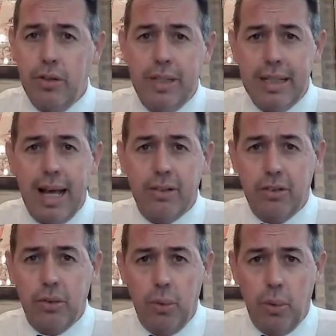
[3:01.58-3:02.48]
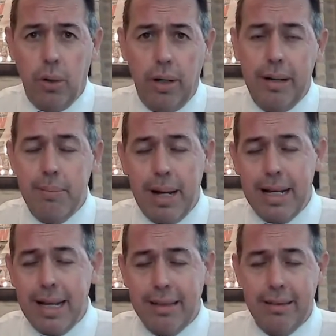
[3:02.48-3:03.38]
you see that score, it
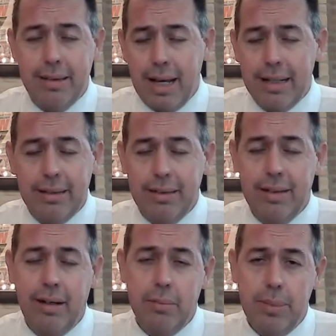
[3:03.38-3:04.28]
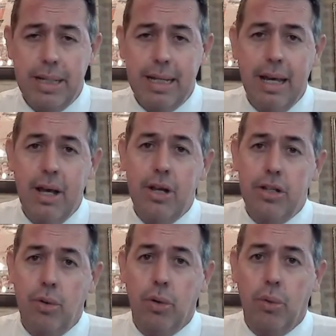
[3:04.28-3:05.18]
may not necessarily be
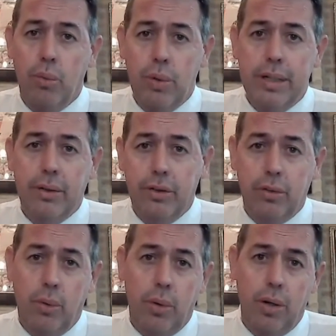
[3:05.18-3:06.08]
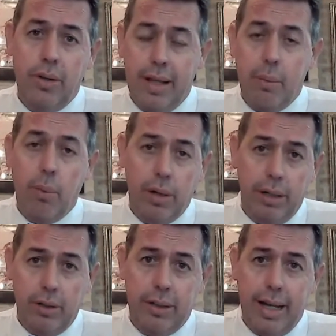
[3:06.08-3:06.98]
your real score that we're
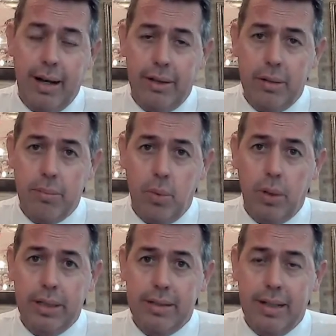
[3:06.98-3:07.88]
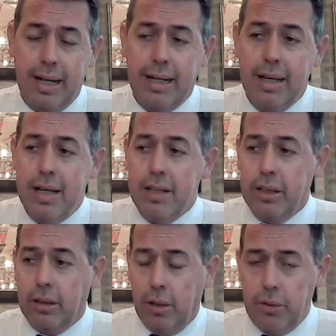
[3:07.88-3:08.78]
going to look at on the mortgage side.
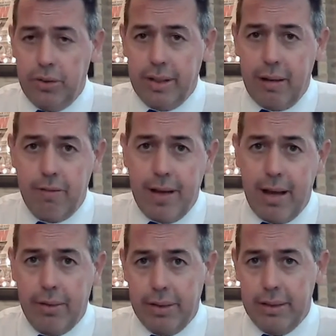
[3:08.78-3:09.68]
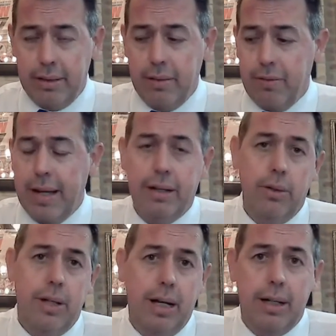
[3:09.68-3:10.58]
The closest I found is the
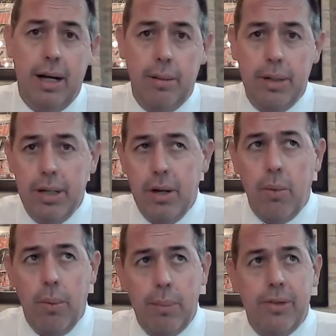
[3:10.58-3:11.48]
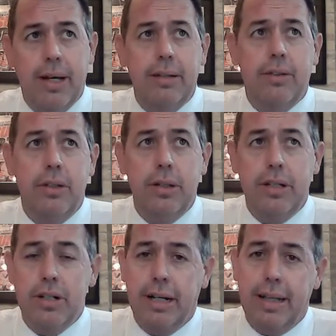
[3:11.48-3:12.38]
FICO.com website. So you
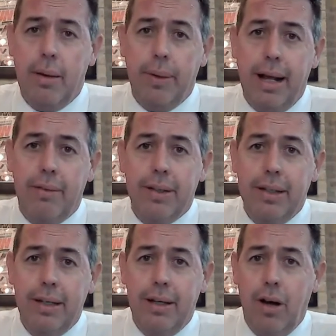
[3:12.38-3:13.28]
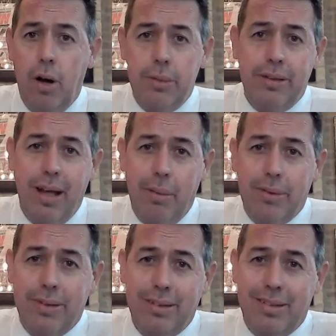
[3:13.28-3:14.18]
can check that one out. Hope this
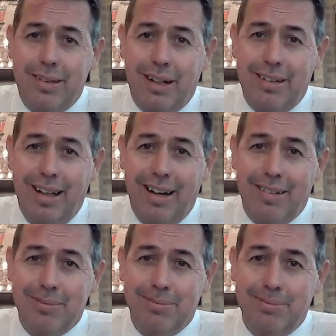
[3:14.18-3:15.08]
helps. Talk to you later.